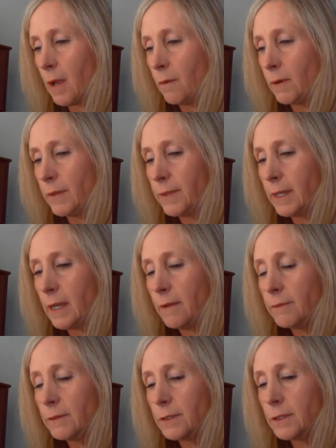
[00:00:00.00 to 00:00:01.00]
One thing
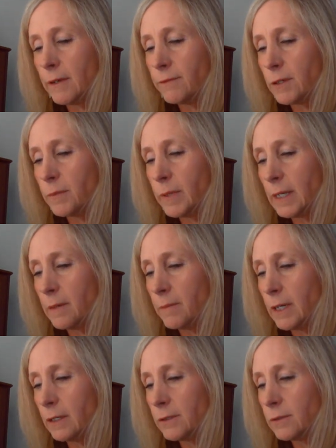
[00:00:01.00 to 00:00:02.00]
I've learned after being a
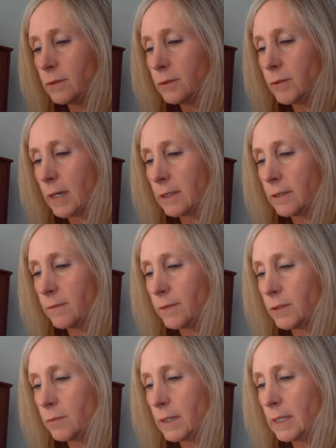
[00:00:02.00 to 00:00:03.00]
middle school director for
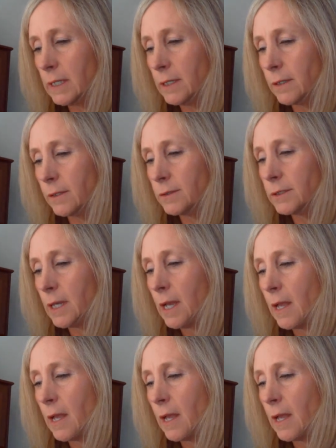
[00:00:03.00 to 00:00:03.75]
20 years,